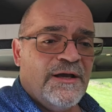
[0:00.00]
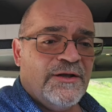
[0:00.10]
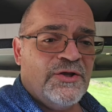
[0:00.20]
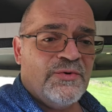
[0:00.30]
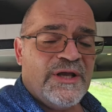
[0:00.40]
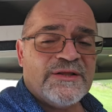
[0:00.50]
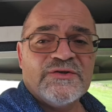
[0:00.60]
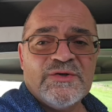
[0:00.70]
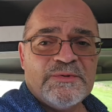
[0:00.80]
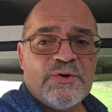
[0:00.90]
you hit the
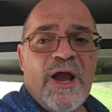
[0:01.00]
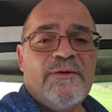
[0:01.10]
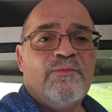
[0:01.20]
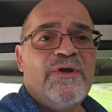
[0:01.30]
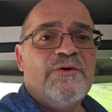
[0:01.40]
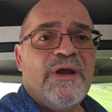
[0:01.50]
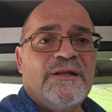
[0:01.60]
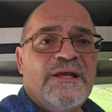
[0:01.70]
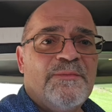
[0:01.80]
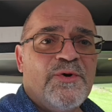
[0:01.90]
subscribe, we
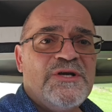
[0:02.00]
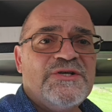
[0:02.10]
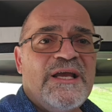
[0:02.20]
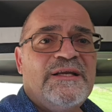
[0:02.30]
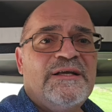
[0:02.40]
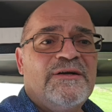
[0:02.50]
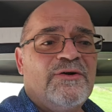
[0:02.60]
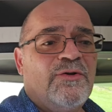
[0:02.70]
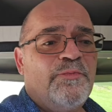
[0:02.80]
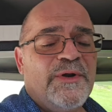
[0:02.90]
greatly appreciate it.
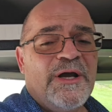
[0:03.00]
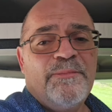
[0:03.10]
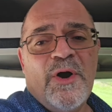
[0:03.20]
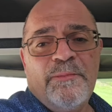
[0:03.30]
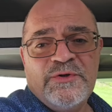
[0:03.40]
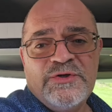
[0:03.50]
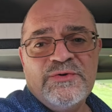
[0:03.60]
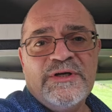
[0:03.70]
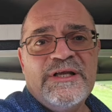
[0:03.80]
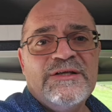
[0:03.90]
It'll open up
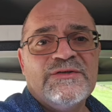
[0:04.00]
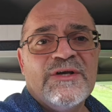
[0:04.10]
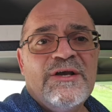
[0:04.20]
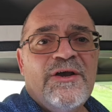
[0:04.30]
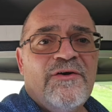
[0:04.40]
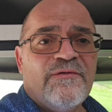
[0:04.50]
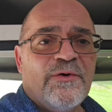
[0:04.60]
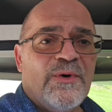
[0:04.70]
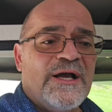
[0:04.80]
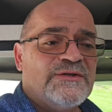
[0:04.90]
opportunities
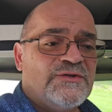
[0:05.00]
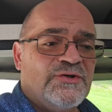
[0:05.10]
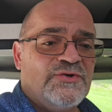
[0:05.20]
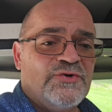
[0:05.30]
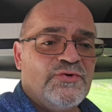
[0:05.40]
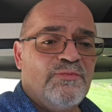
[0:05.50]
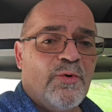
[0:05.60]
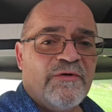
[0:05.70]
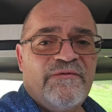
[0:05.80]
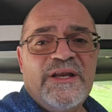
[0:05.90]
for us to do
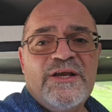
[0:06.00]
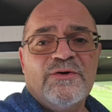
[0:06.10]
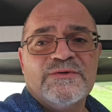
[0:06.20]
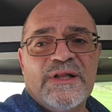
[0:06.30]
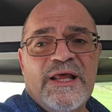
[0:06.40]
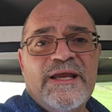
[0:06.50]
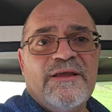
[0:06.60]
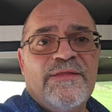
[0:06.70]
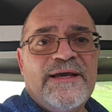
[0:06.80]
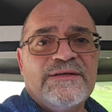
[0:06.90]
more videos like
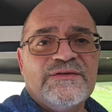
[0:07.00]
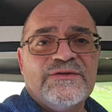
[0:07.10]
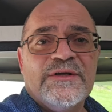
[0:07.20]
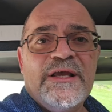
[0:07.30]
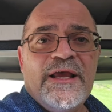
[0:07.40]
this.